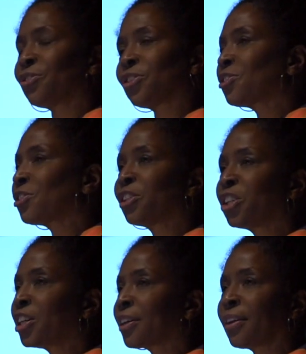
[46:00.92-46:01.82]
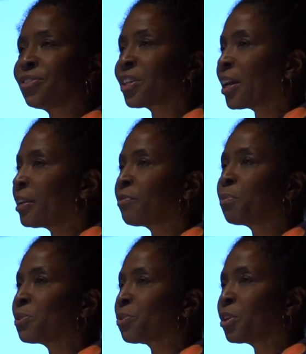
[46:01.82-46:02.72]
just to look and to kind of
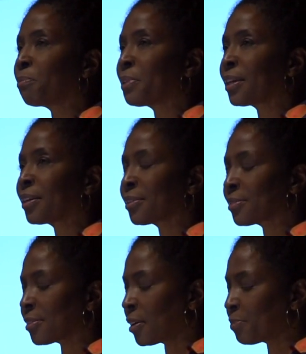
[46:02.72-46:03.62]
absorb things.